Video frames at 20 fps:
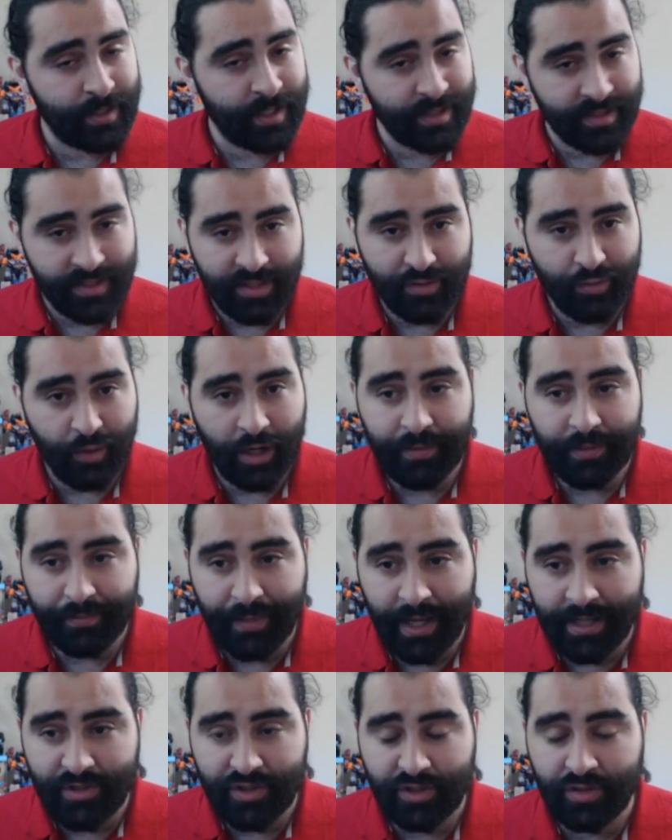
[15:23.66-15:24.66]
This is what
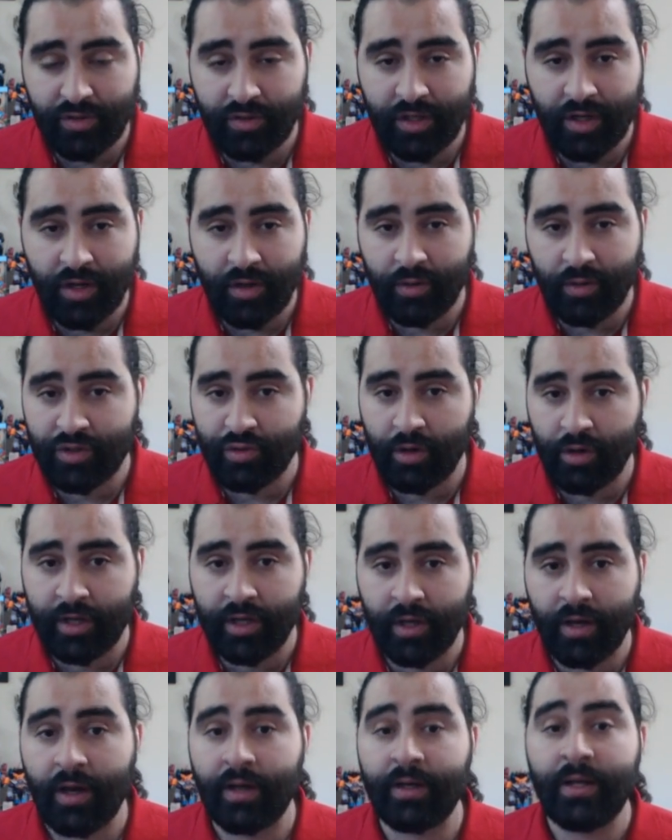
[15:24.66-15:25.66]
Ben Studio is
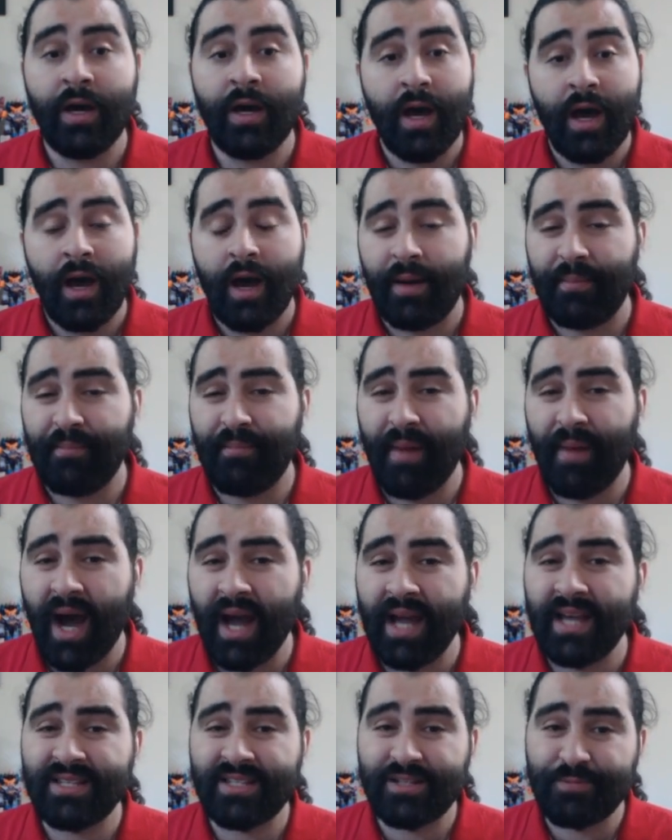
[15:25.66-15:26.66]
working on.
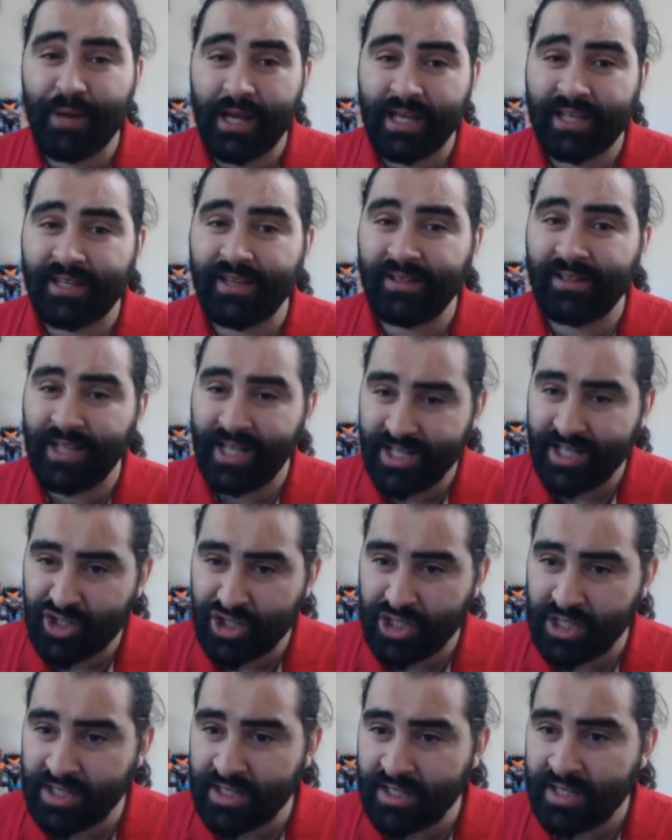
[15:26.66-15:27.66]
My
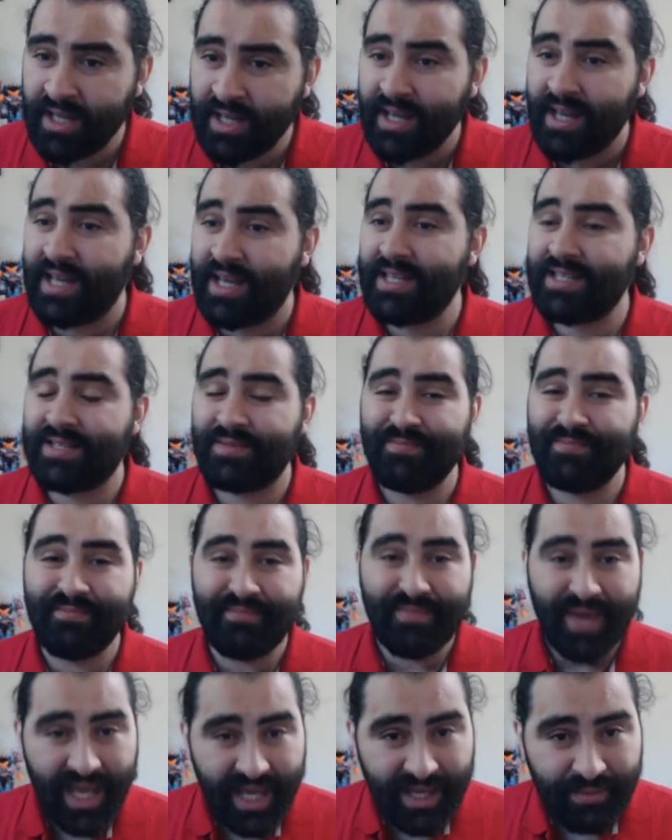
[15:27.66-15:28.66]
speculation is
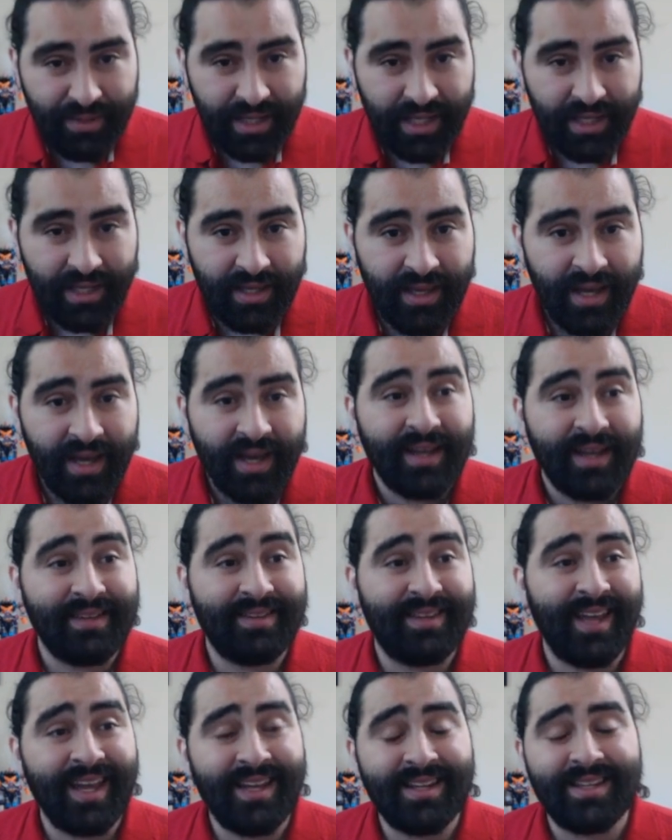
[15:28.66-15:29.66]
maybe
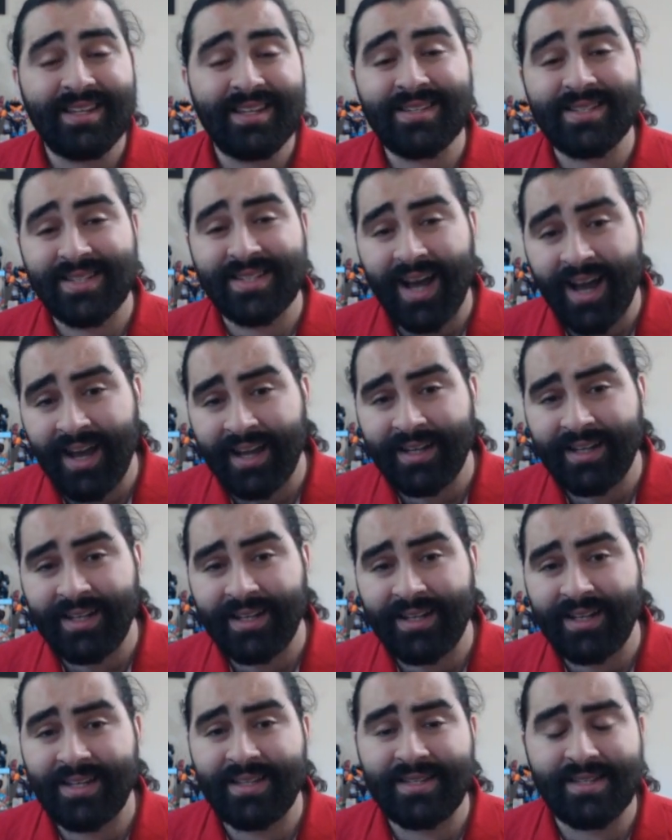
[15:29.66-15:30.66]
they
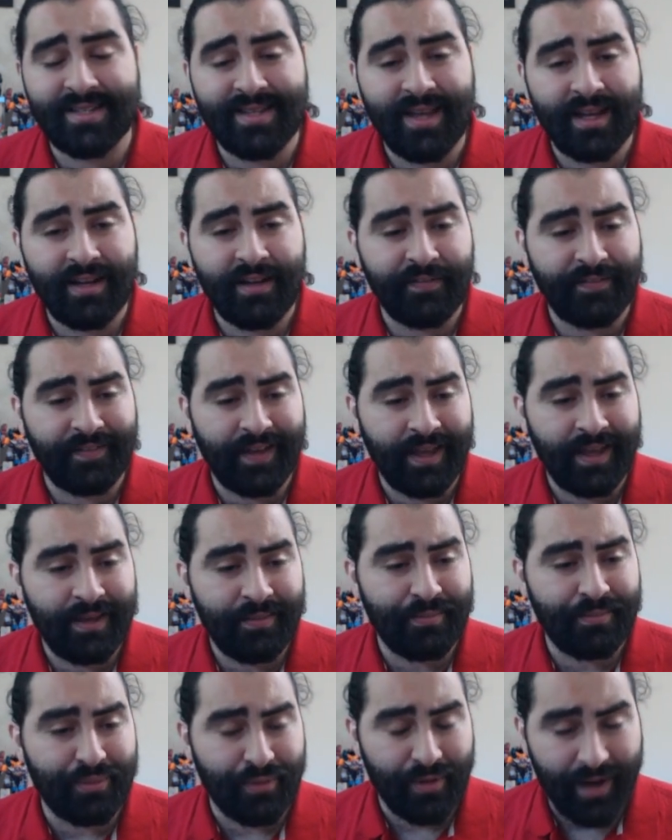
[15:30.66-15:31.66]
decided instead of
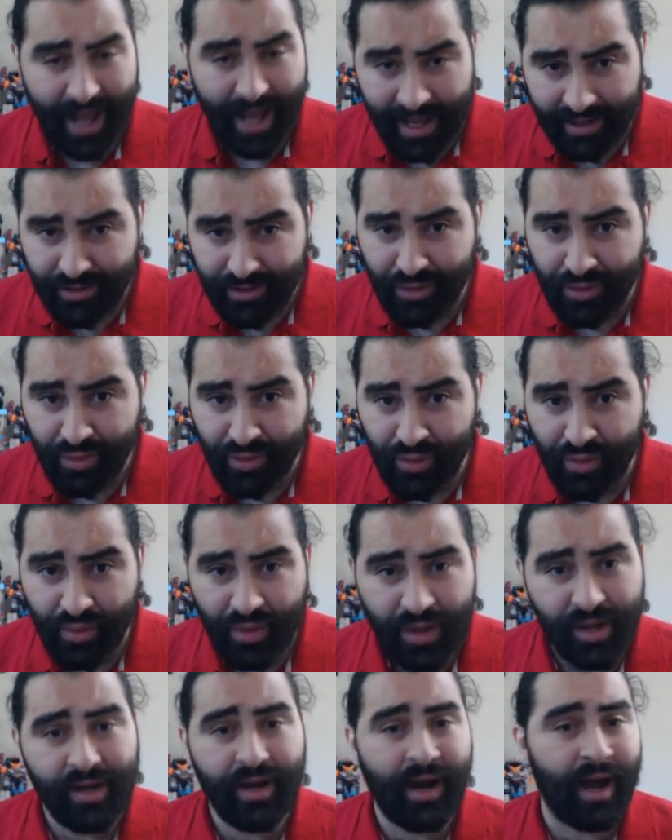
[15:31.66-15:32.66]
a brand new
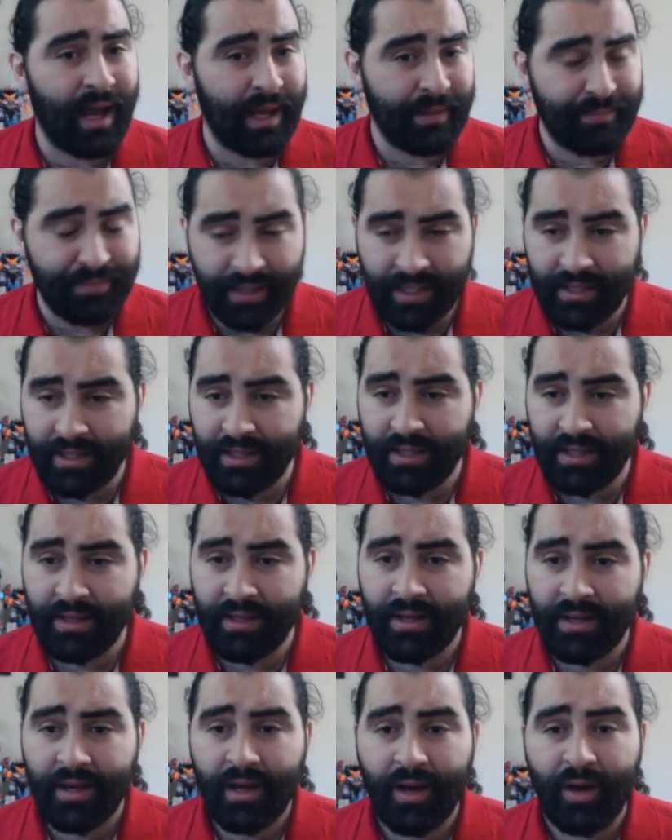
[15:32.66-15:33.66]

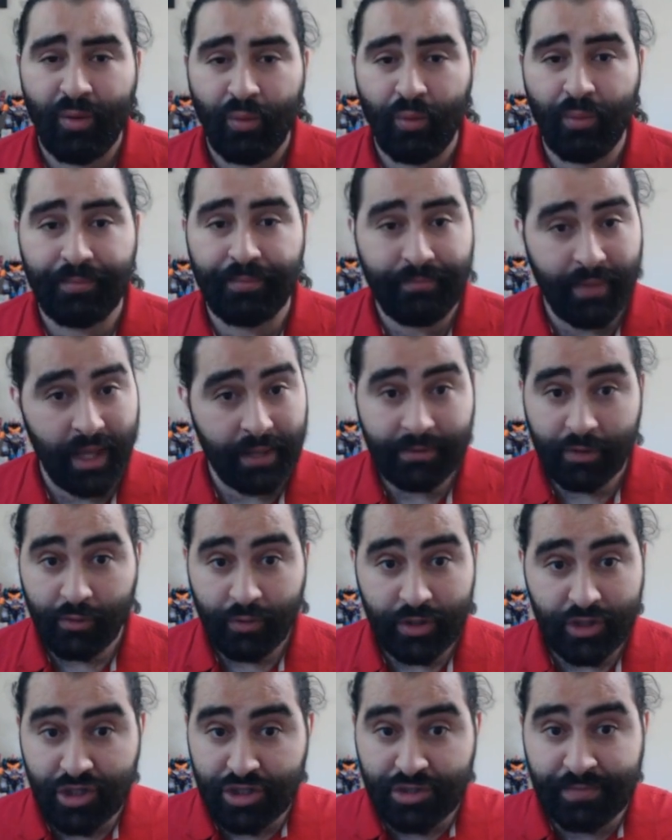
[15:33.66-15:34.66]
IP, maybe
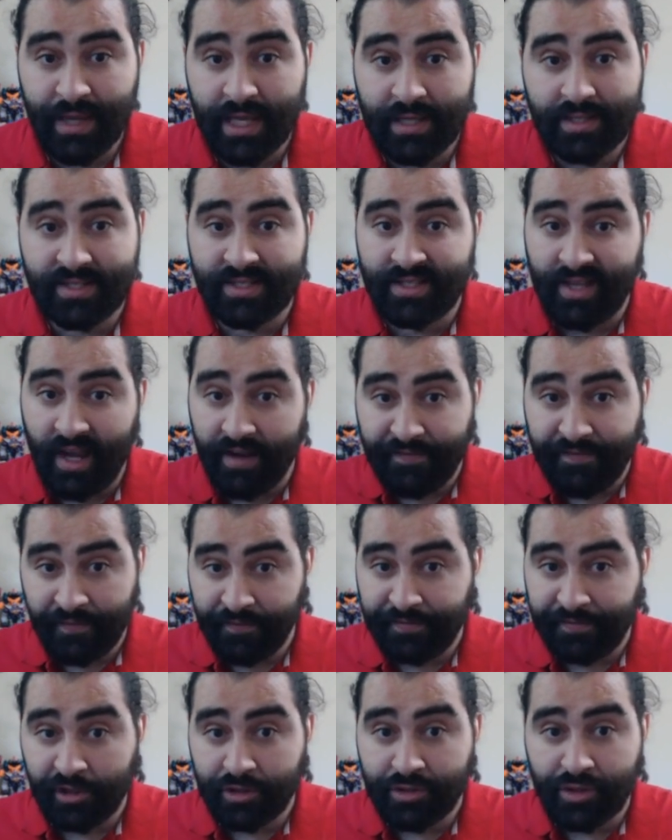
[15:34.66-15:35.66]
we just make
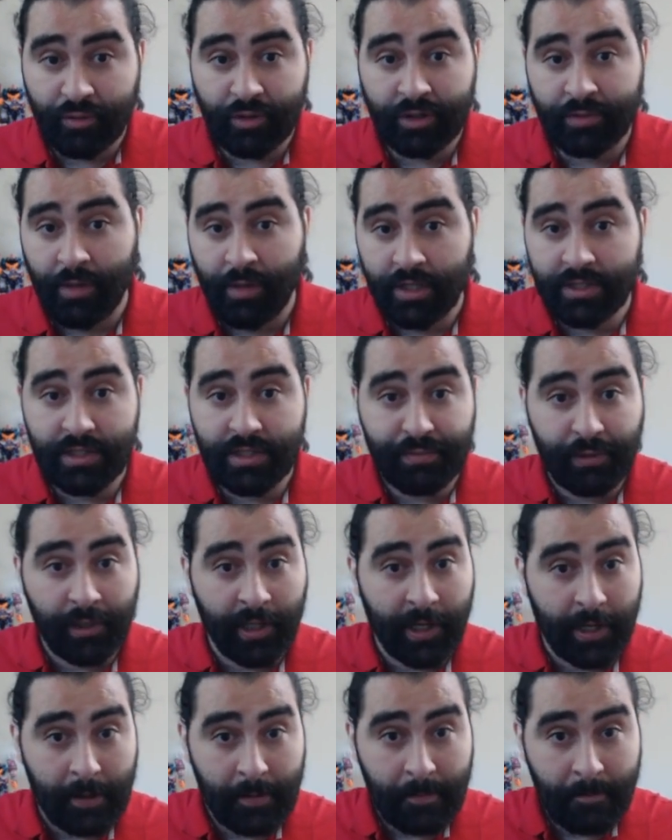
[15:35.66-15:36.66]
Siphon Filter with
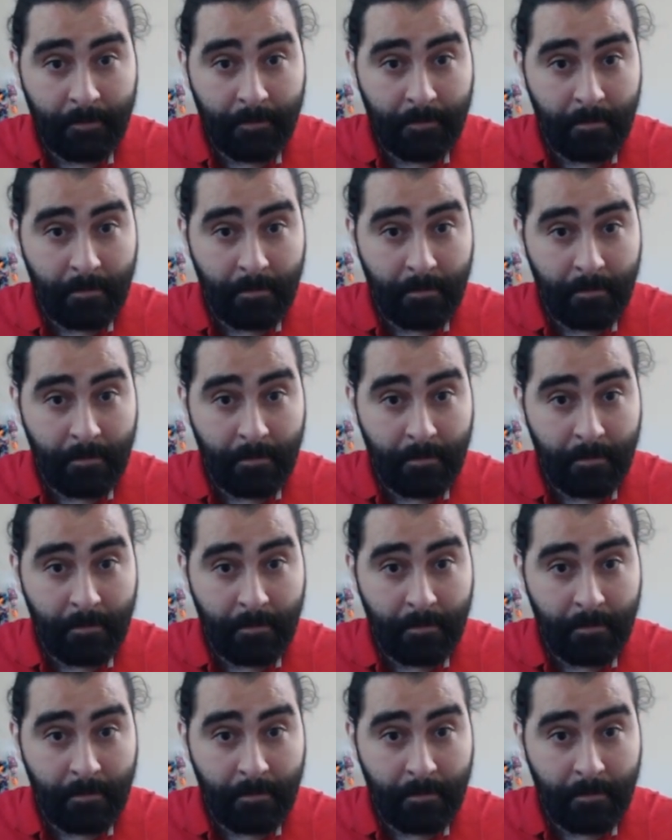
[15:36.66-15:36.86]
multiplayer.